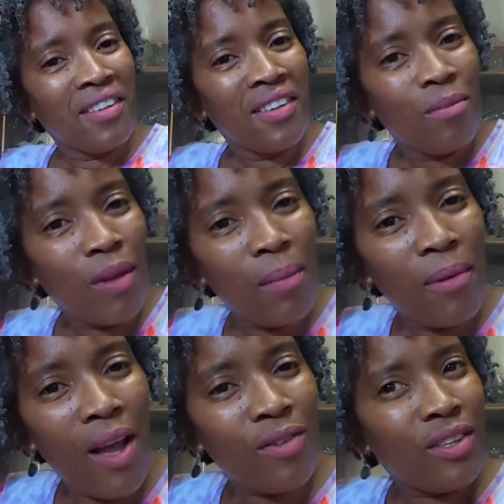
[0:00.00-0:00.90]
Maybe
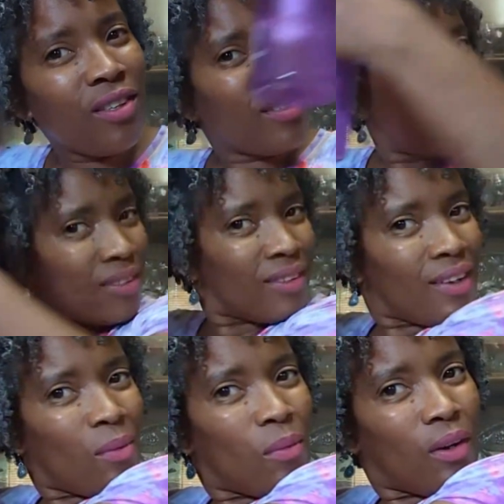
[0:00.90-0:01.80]
I
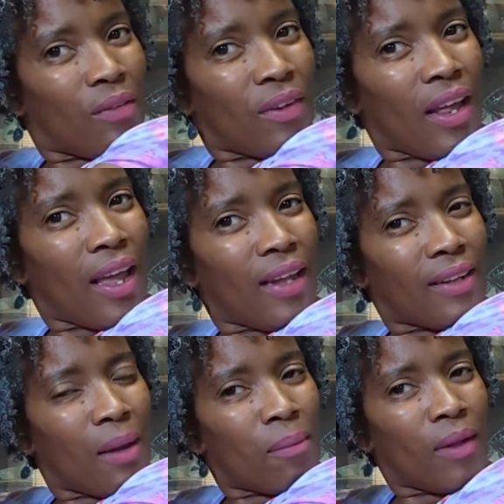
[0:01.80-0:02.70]
won't even
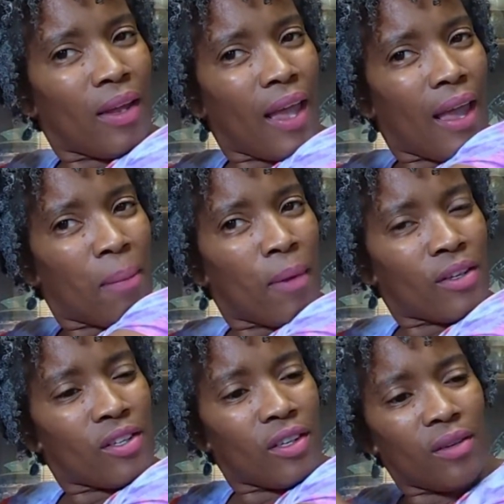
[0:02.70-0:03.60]
add
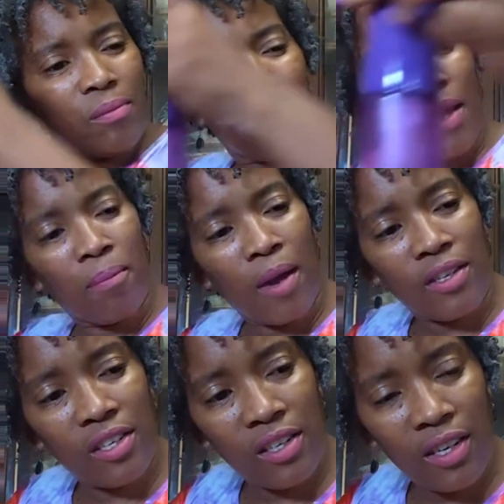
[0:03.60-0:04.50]
much to
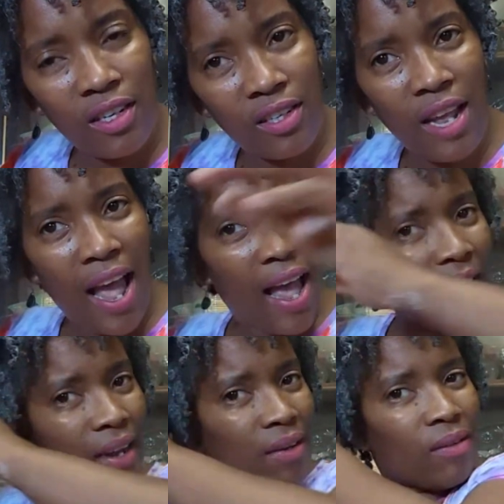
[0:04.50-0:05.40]
this
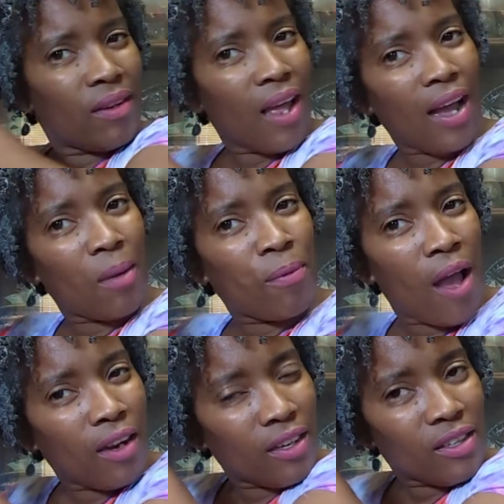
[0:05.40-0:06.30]
side. I could
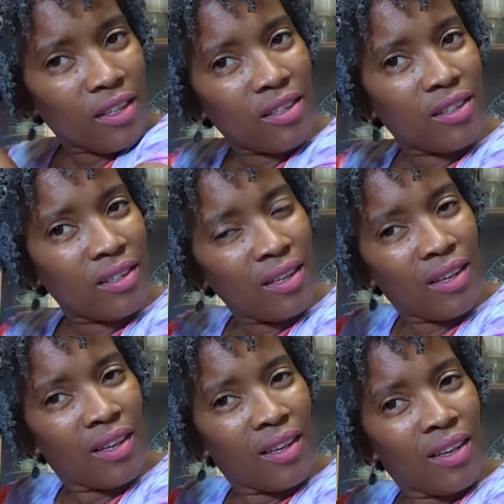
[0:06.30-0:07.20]
probably just
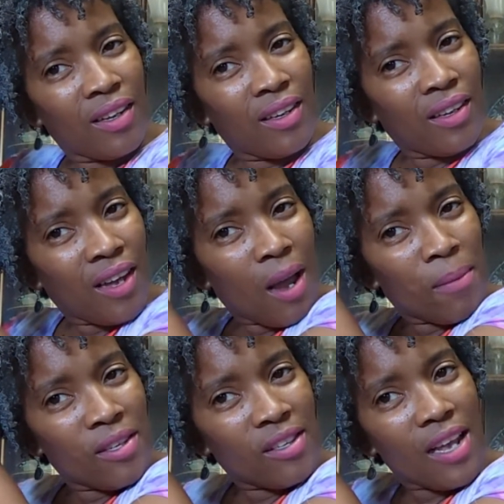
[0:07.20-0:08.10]
I'm
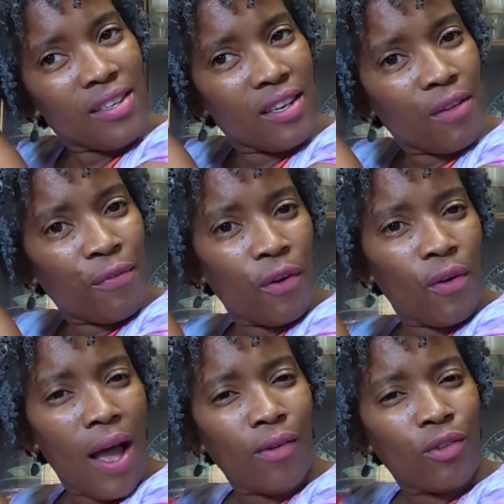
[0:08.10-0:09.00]
assessing to feel
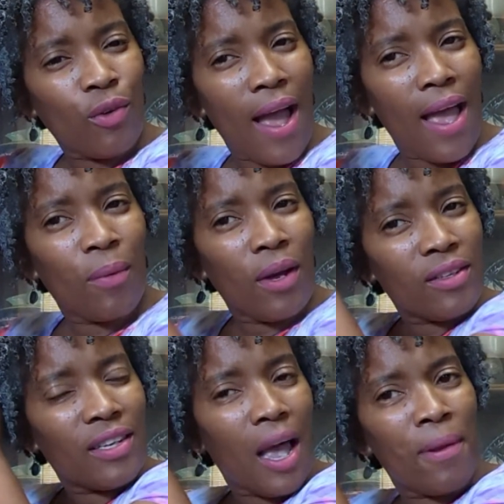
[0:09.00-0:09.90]
how dry it was.
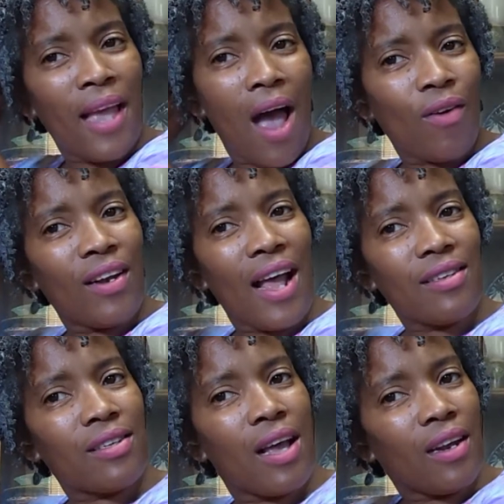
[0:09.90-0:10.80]
See, I be out in that
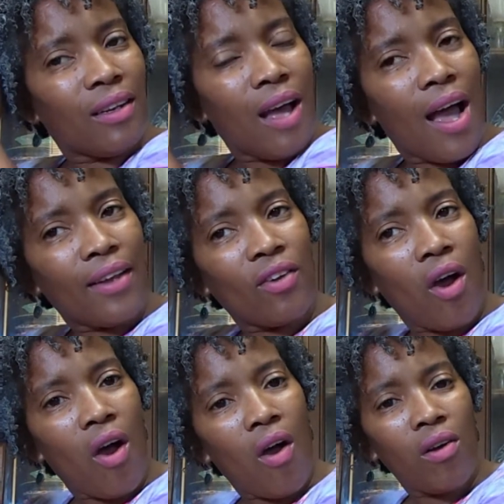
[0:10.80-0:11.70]
sun a lot,
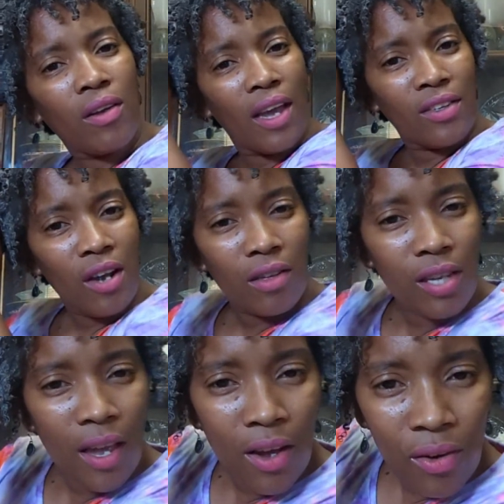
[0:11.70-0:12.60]
y'all. Can't y'all
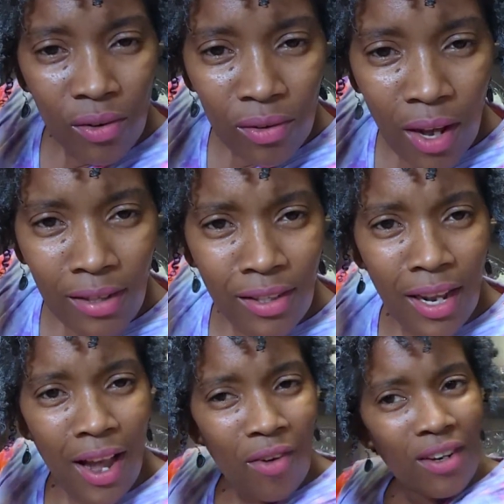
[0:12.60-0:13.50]
tell? I
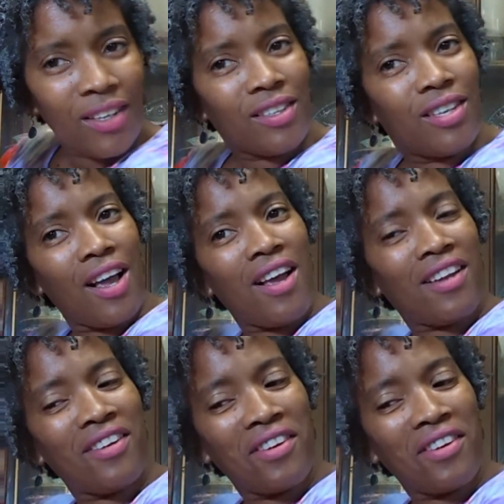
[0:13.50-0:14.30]
stay out in the sun.